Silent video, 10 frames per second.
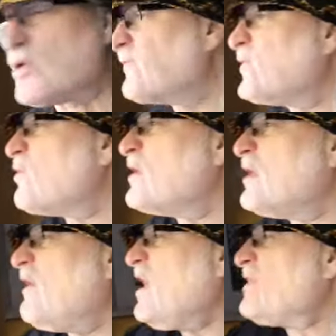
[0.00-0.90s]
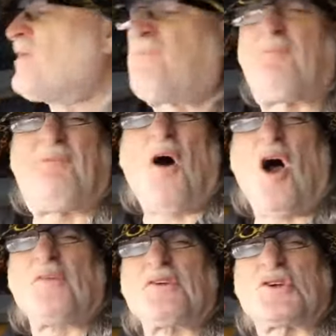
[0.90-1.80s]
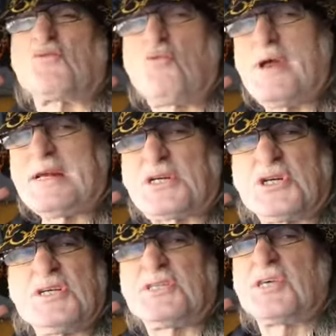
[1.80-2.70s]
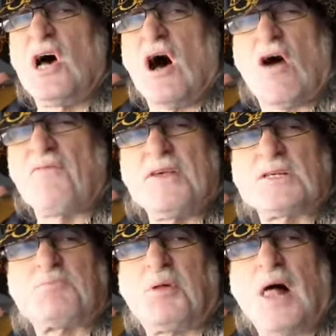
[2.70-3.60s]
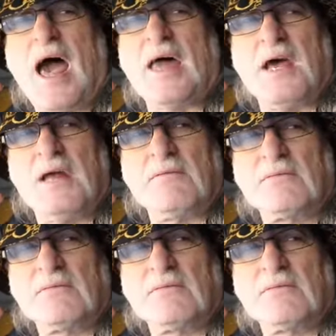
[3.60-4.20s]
or if you're in the farthest reaches of this planet,